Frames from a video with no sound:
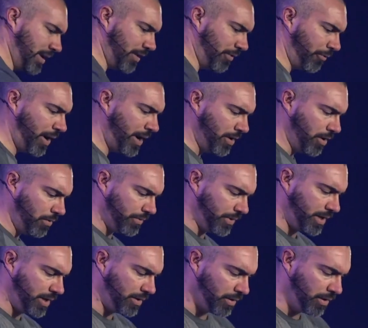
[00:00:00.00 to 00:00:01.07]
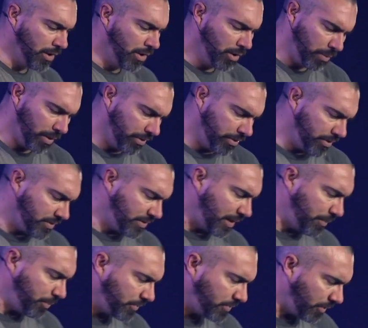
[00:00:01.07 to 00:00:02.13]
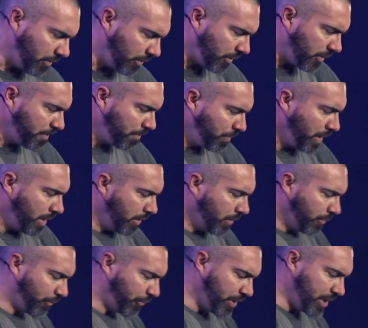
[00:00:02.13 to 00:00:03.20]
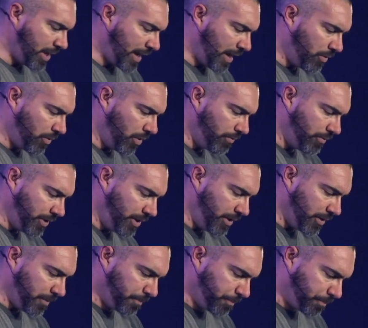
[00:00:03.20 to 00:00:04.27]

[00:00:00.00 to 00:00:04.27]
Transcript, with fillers: it right over here while the disciples are freaking out over here.